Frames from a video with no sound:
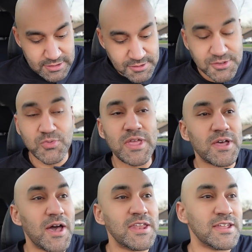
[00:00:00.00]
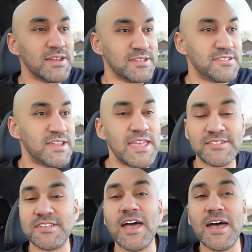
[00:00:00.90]
sweet onion a
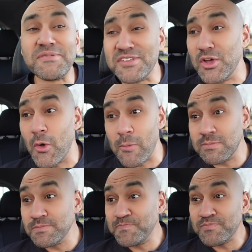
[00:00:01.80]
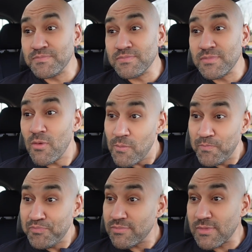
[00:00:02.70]
steak sub to
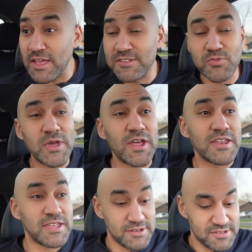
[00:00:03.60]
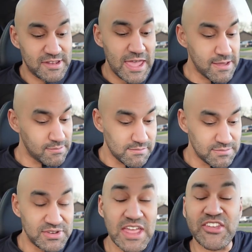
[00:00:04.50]
a sweet onion steak
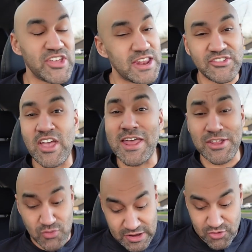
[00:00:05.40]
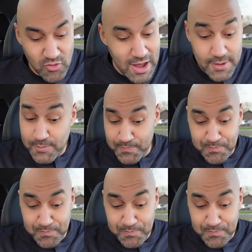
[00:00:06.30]
dish at a Chinese restaurant.